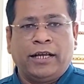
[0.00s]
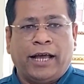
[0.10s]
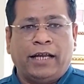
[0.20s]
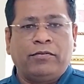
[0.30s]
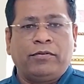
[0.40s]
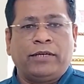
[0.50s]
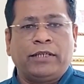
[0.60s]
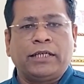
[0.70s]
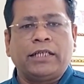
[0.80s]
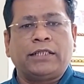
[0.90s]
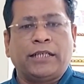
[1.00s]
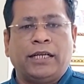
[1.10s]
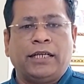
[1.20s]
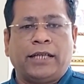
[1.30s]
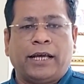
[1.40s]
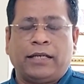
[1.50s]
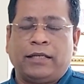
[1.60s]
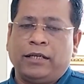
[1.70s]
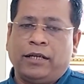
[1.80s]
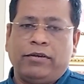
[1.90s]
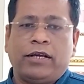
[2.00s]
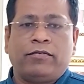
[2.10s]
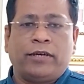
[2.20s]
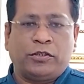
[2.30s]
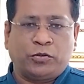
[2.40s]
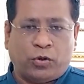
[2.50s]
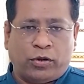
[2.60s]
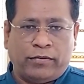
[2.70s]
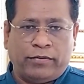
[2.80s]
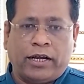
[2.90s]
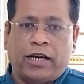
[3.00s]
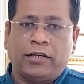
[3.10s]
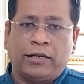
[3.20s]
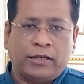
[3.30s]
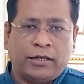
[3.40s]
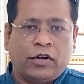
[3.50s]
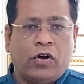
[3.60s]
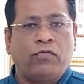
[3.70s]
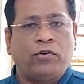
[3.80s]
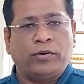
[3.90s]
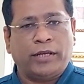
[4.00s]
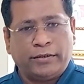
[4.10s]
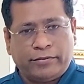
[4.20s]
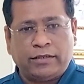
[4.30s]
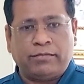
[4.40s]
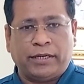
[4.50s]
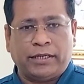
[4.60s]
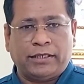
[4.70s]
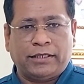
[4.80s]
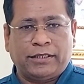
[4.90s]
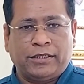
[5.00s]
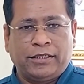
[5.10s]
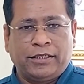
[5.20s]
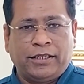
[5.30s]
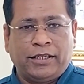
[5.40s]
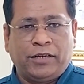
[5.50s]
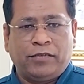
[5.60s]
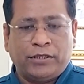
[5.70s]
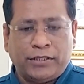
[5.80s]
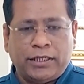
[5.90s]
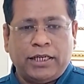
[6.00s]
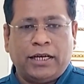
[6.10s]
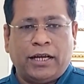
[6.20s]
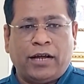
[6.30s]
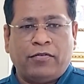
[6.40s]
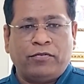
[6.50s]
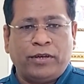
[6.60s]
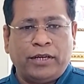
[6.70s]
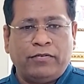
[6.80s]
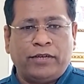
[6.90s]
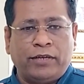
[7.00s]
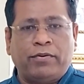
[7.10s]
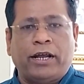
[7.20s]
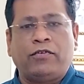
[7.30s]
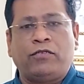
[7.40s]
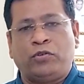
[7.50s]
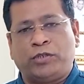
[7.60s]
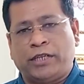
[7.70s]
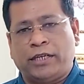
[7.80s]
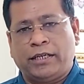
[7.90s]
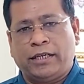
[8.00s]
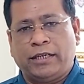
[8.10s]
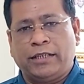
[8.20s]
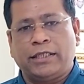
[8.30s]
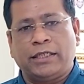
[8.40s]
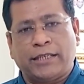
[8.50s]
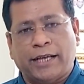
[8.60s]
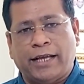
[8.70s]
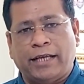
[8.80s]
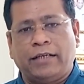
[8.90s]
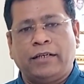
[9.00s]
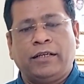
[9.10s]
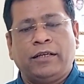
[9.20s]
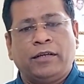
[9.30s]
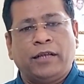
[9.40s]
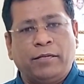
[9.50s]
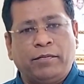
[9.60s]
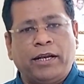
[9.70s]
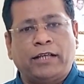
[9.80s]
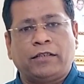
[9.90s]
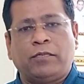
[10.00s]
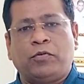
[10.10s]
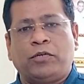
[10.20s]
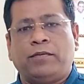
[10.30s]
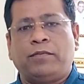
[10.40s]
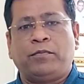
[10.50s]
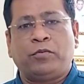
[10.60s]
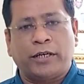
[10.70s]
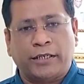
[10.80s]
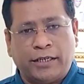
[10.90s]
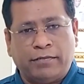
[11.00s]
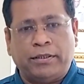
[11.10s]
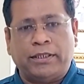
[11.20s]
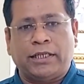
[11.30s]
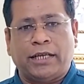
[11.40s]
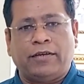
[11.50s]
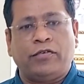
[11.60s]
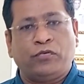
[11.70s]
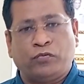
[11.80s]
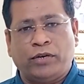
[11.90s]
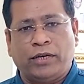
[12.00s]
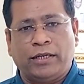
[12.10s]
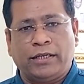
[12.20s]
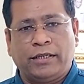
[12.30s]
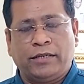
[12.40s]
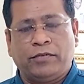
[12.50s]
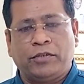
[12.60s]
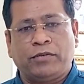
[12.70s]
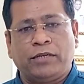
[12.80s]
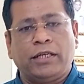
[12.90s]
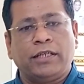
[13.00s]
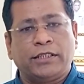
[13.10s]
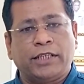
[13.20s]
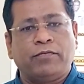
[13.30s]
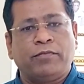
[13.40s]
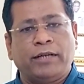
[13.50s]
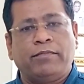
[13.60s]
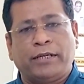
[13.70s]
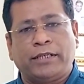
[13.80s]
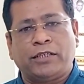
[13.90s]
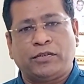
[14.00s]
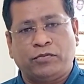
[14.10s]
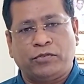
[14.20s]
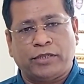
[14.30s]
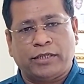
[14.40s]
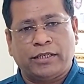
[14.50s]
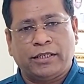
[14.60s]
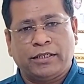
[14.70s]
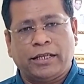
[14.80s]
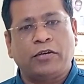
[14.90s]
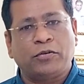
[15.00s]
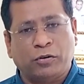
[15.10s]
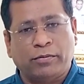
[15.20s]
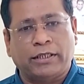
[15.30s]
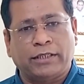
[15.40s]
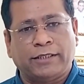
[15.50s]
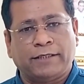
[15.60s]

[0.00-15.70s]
and we were just telling that we are very sorry, we can't offer you any treatment. We see a very, very bright future in this entire Impella supported protected PCI field, which will save many patients in future. Thank you so much.